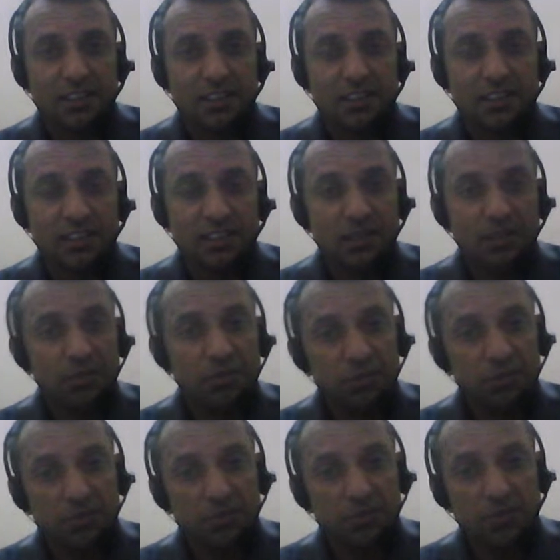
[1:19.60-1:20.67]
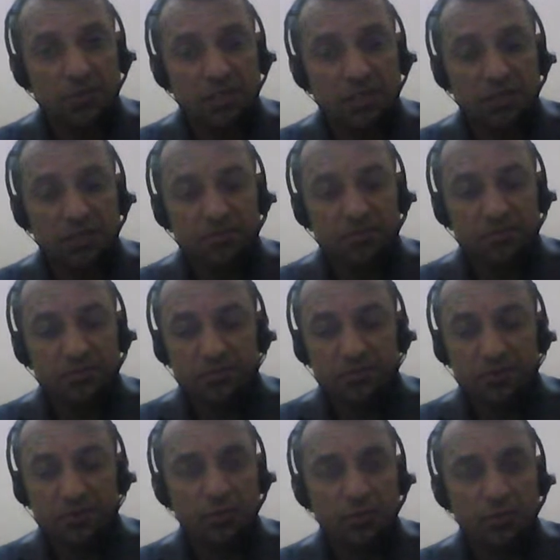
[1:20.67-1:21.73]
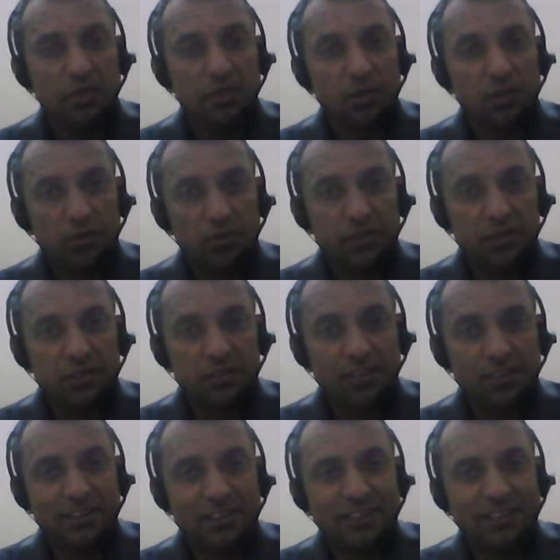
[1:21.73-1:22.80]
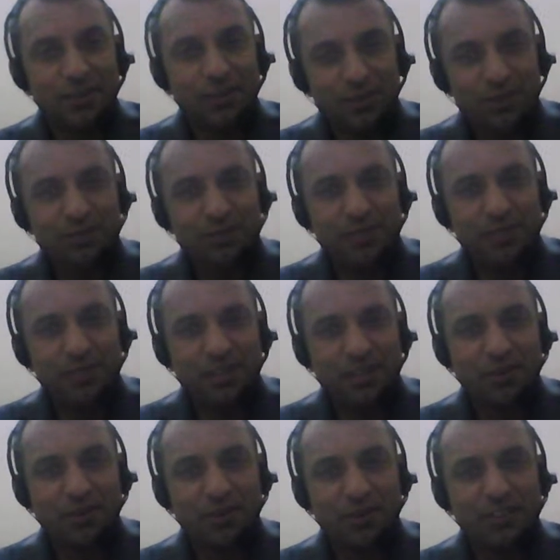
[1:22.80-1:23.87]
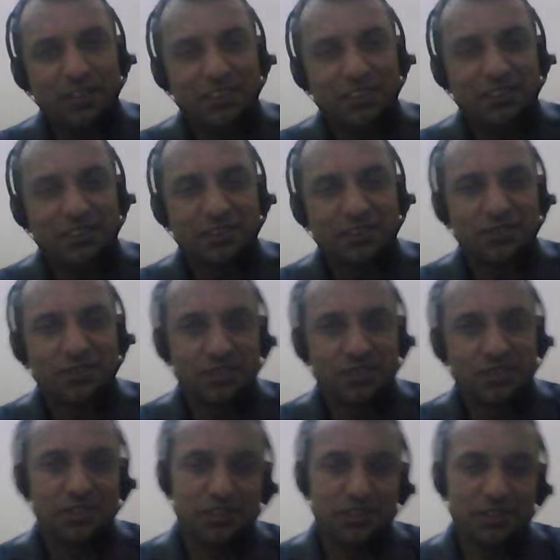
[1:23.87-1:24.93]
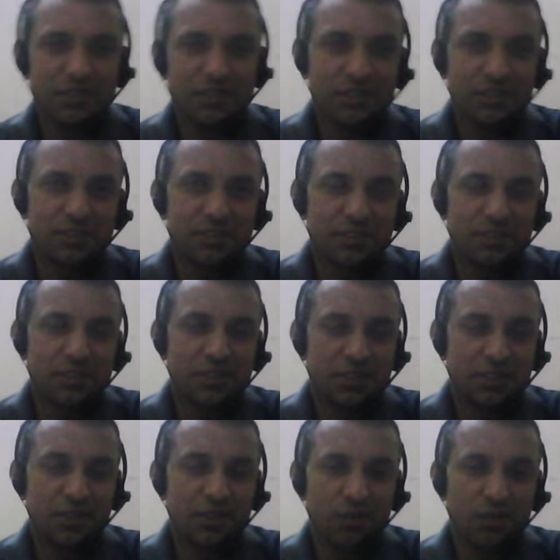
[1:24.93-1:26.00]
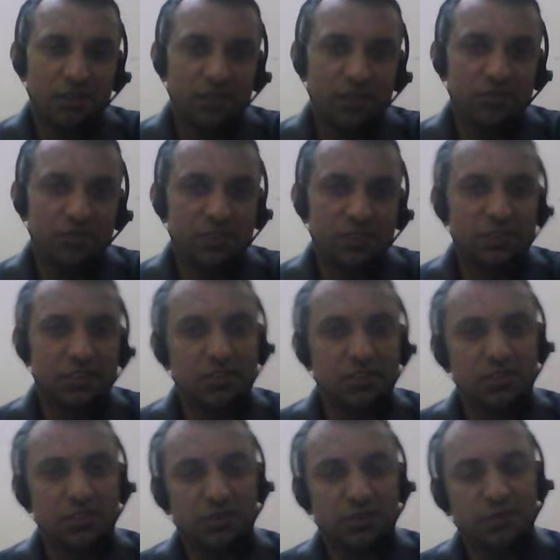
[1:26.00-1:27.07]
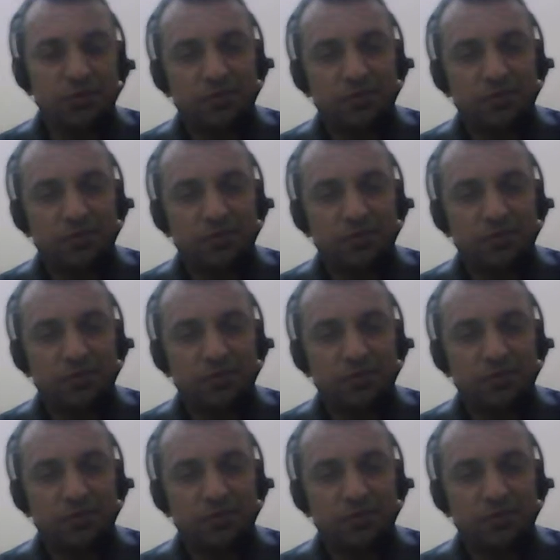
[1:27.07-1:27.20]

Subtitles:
Then November will come. So many holidays are there already. We are on holidays, but online we are teaching you.